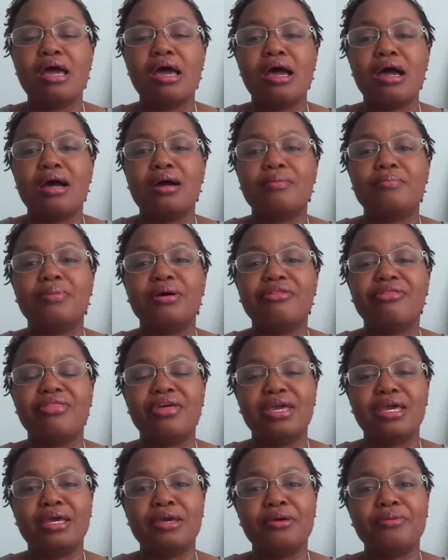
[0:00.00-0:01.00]
but
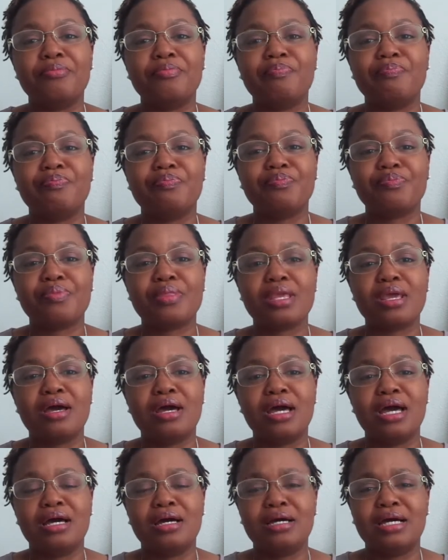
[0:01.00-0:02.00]
then
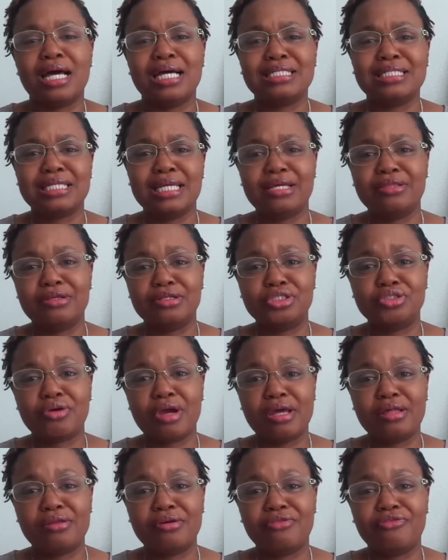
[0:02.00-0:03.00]
I seen the
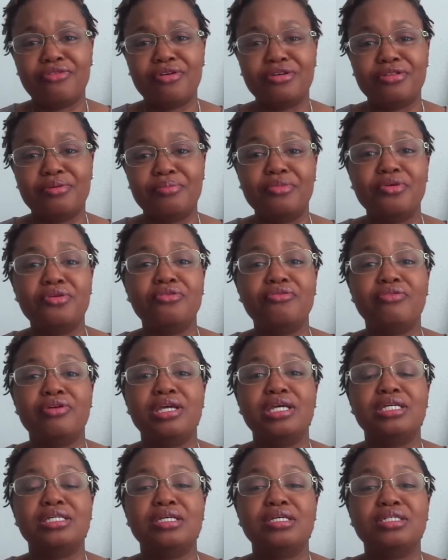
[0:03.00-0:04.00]
trailer for the
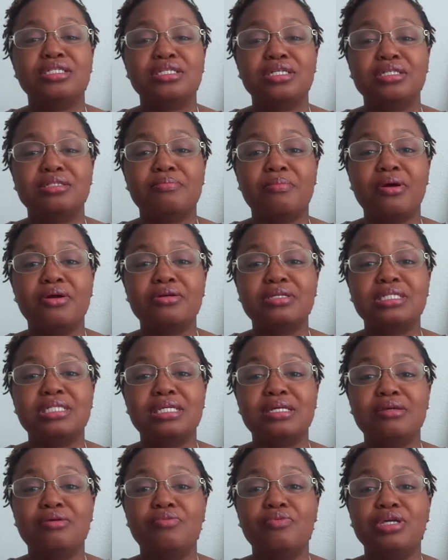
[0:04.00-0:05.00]
movie Just
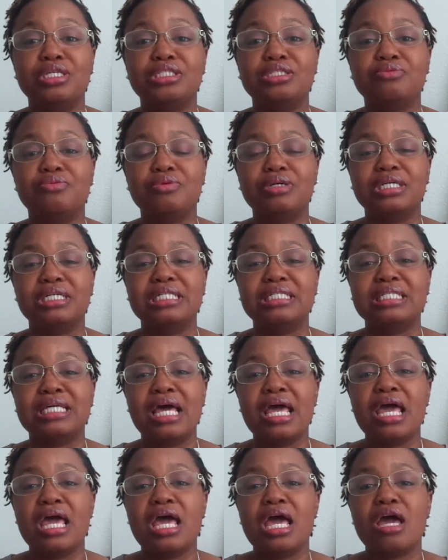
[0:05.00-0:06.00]
Mercy, which was
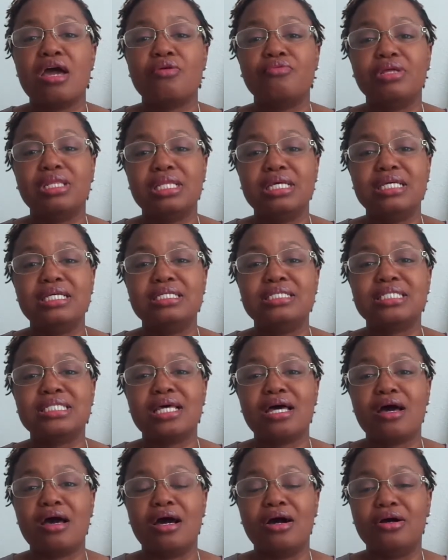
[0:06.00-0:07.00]
released
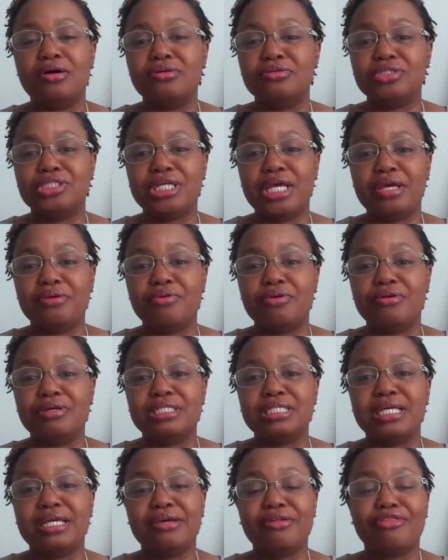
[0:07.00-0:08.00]
on January
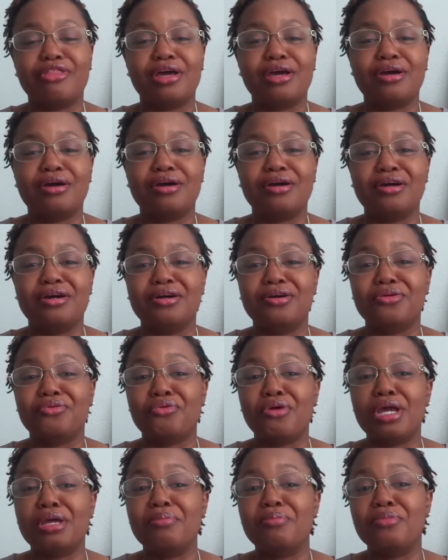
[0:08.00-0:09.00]
10th. A
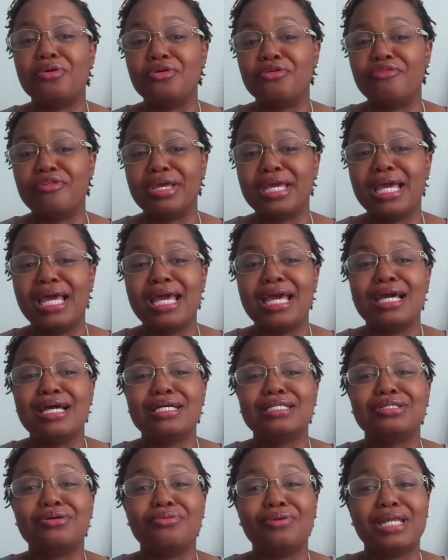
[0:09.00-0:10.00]
great movie.
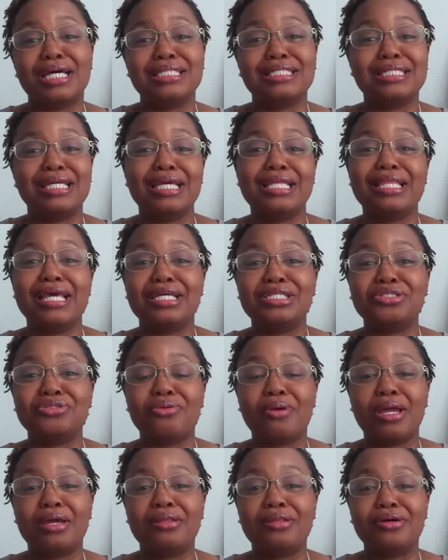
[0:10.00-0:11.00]
So when I seen that
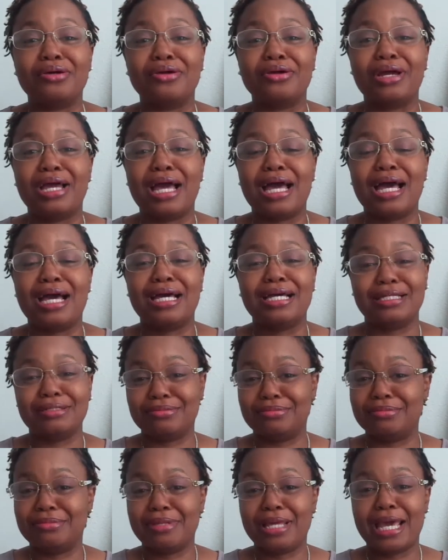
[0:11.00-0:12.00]
trailer, I
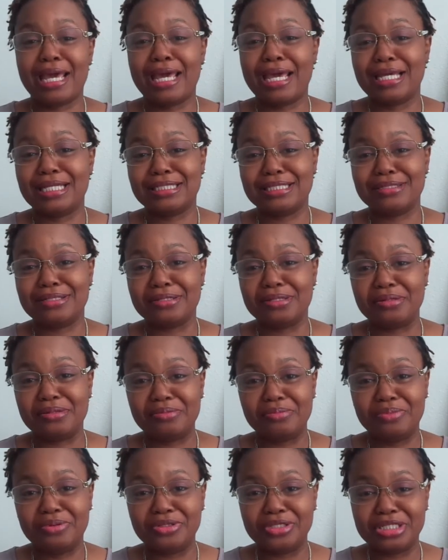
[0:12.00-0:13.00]
had to
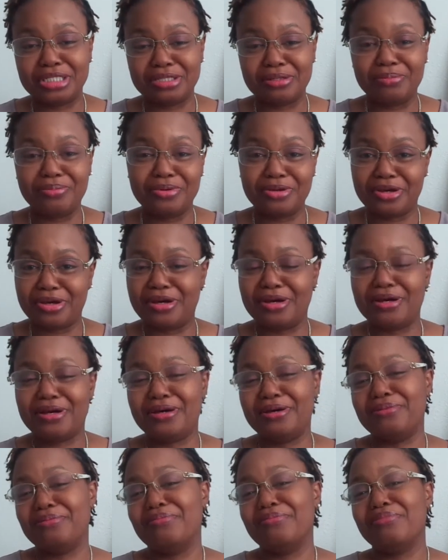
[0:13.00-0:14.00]
push the book
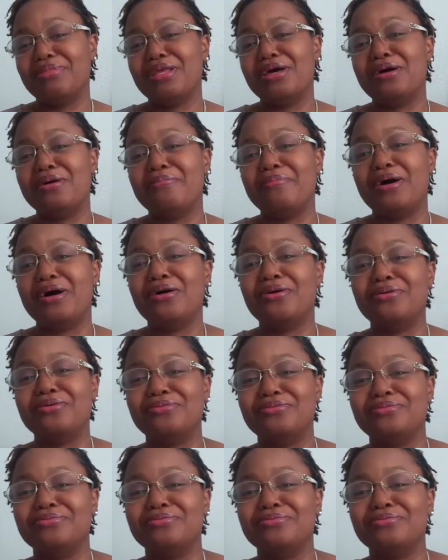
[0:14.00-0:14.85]
up on